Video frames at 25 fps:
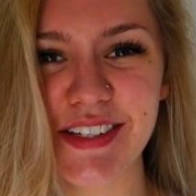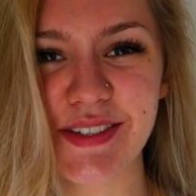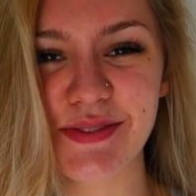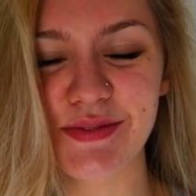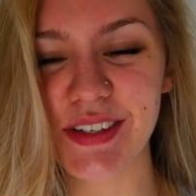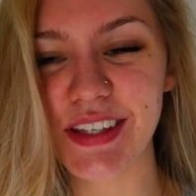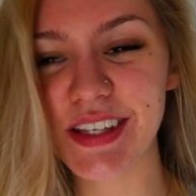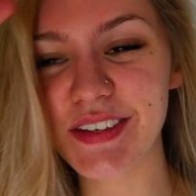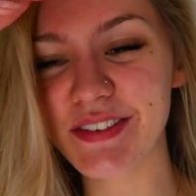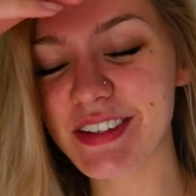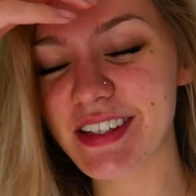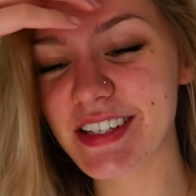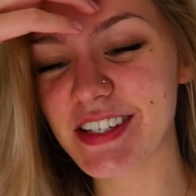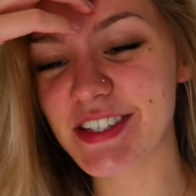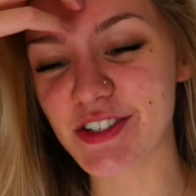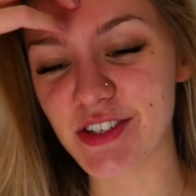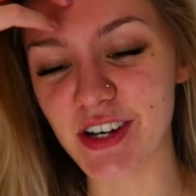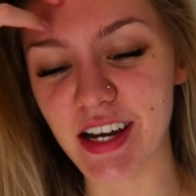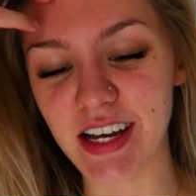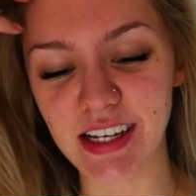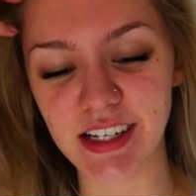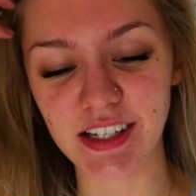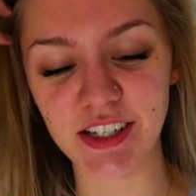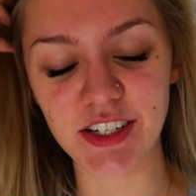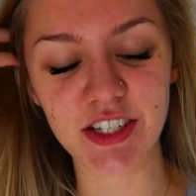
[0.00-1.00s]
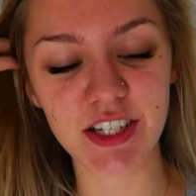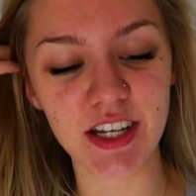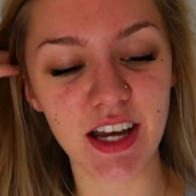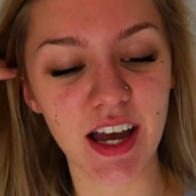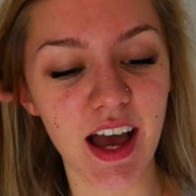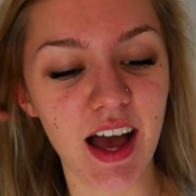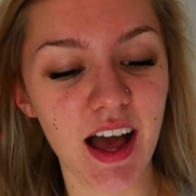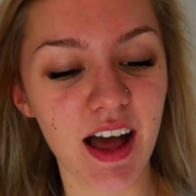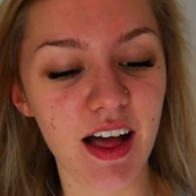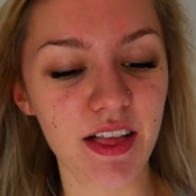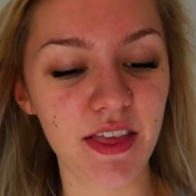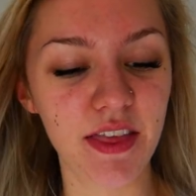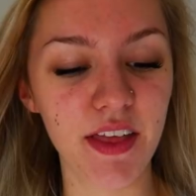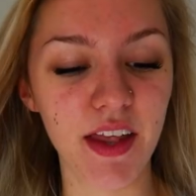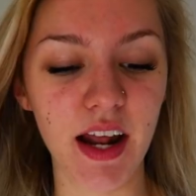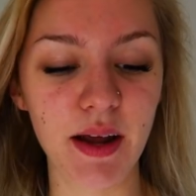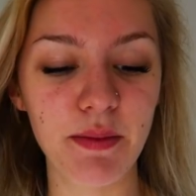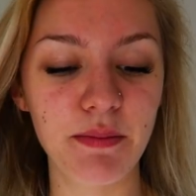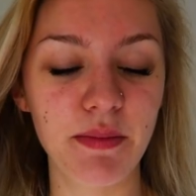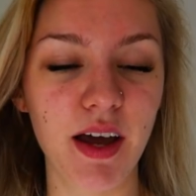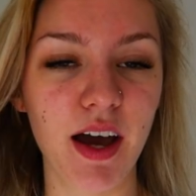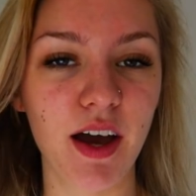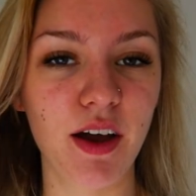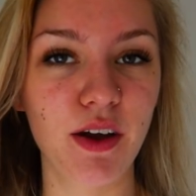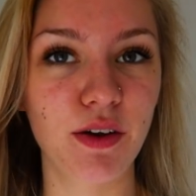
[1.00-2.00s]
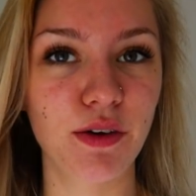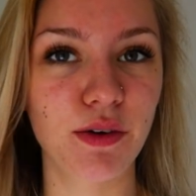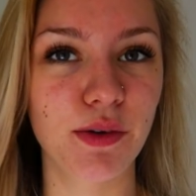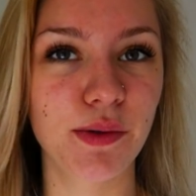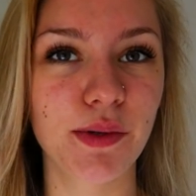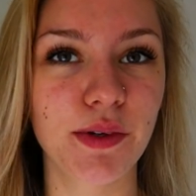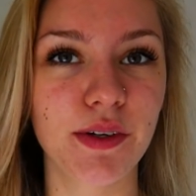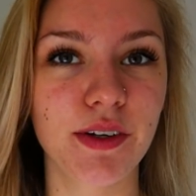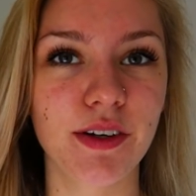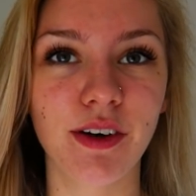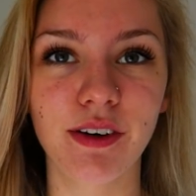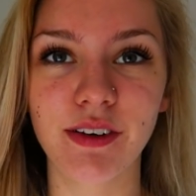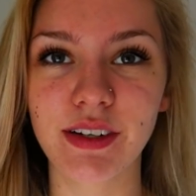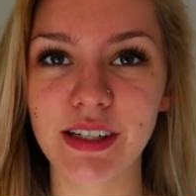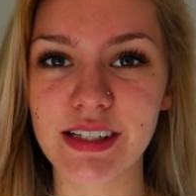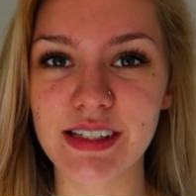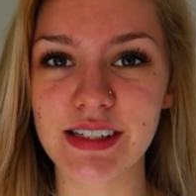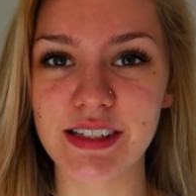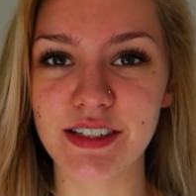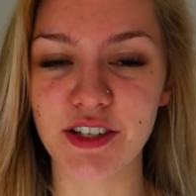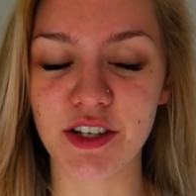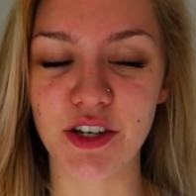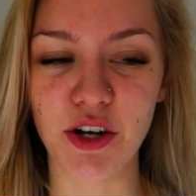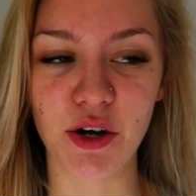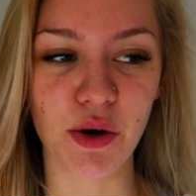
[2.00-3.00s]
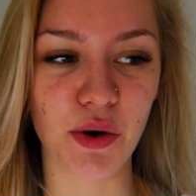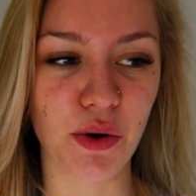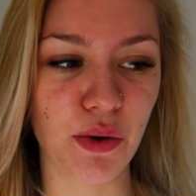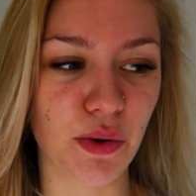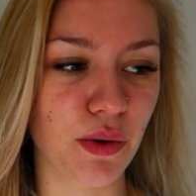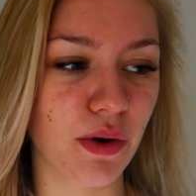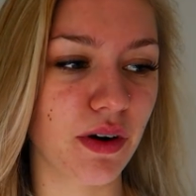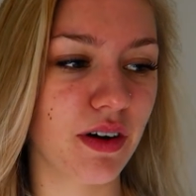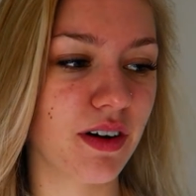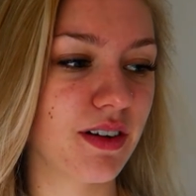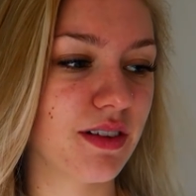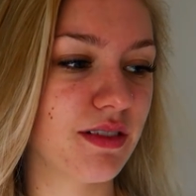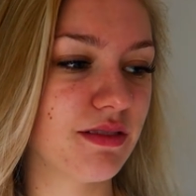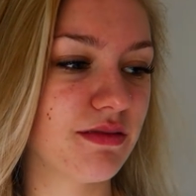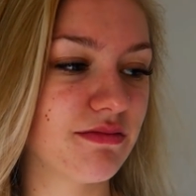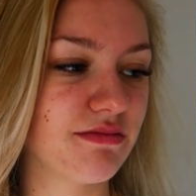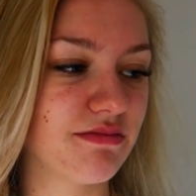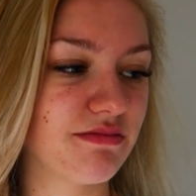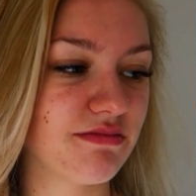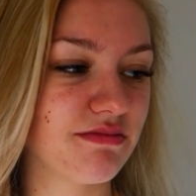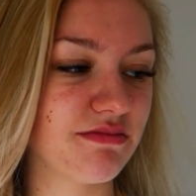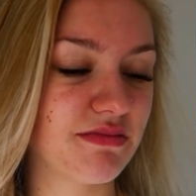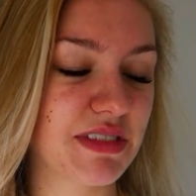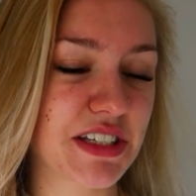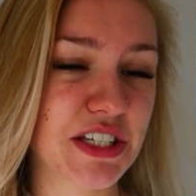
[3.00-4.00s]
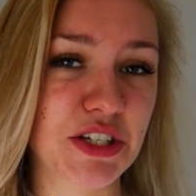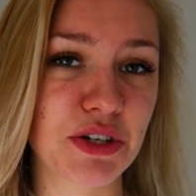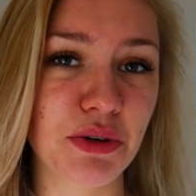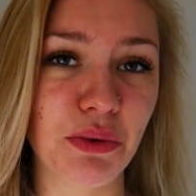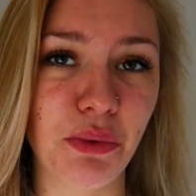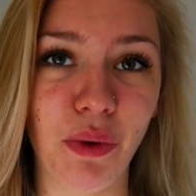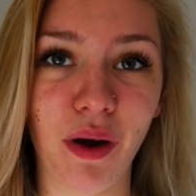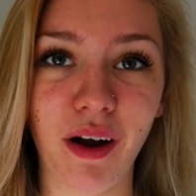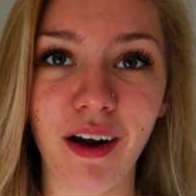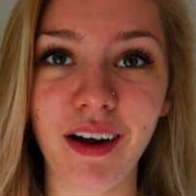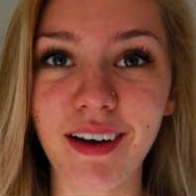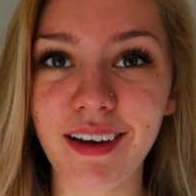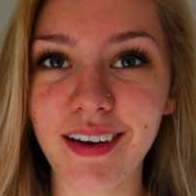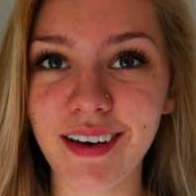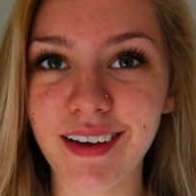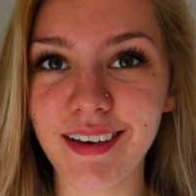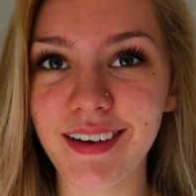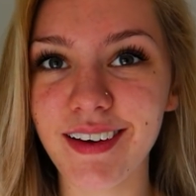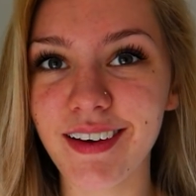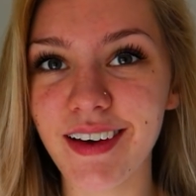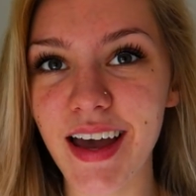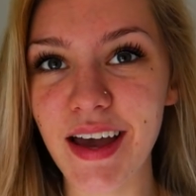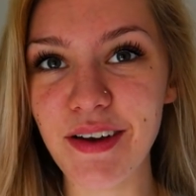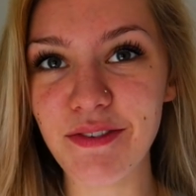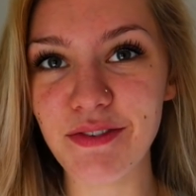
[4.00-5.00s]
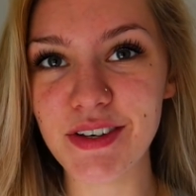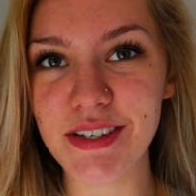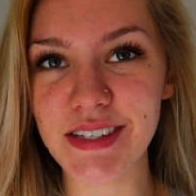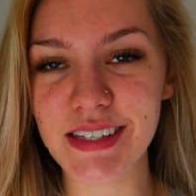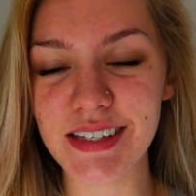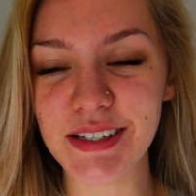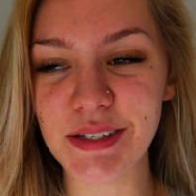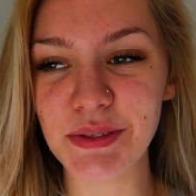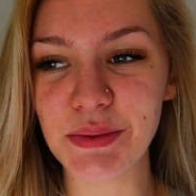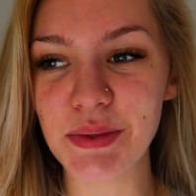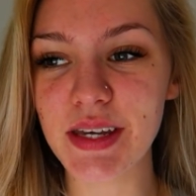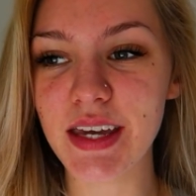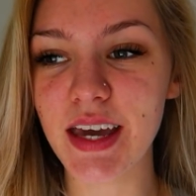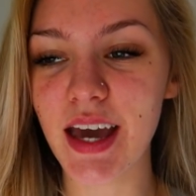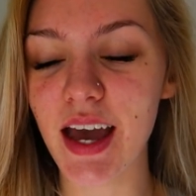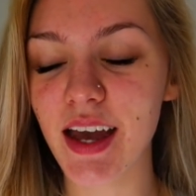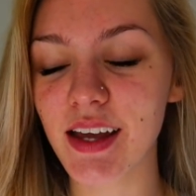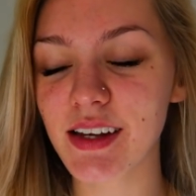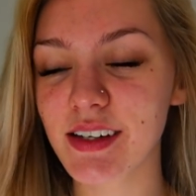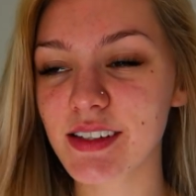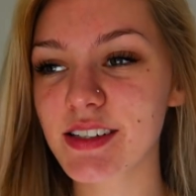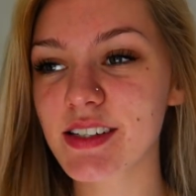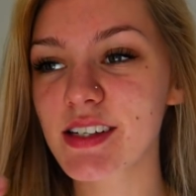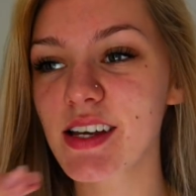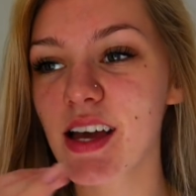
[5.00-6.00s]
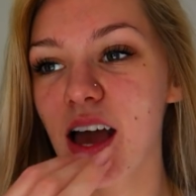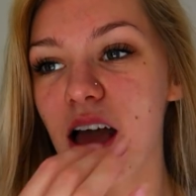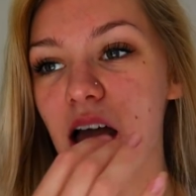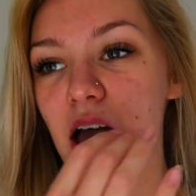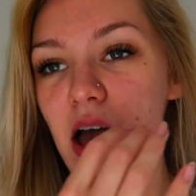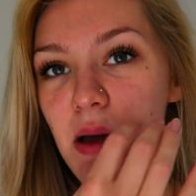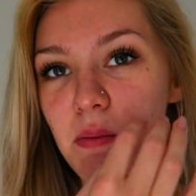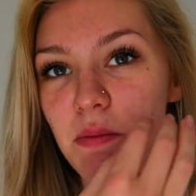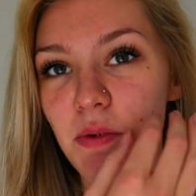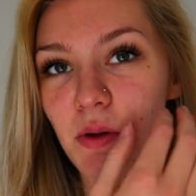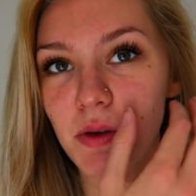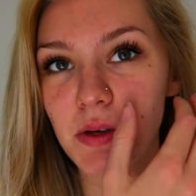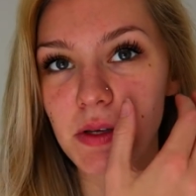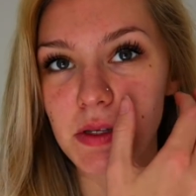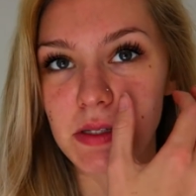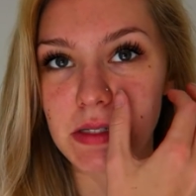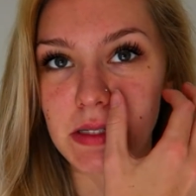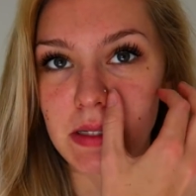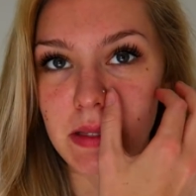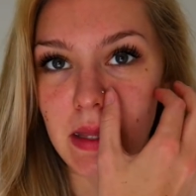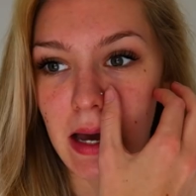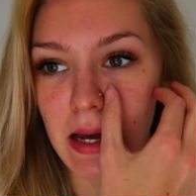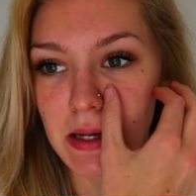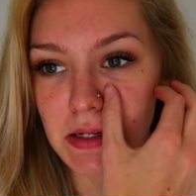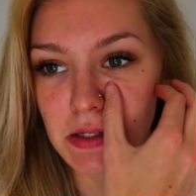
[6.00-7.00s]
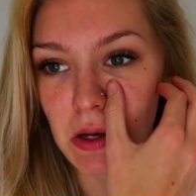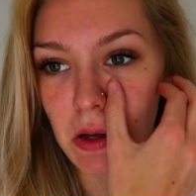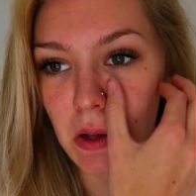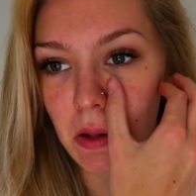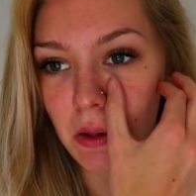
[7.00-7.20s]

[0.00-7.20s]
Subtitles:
just really, really strange that I'm now not needing to go to work every single weekend. Not used to that at